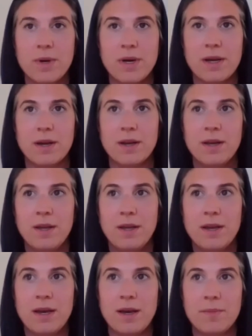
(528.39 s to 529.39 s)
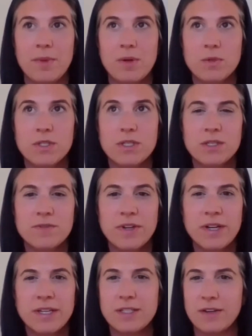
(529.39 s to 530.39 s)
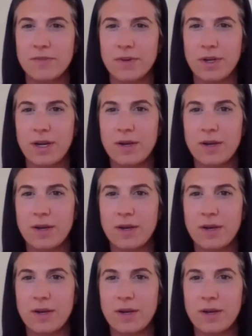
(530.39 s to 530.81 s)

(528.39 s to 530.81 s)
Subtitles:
but it was just very different.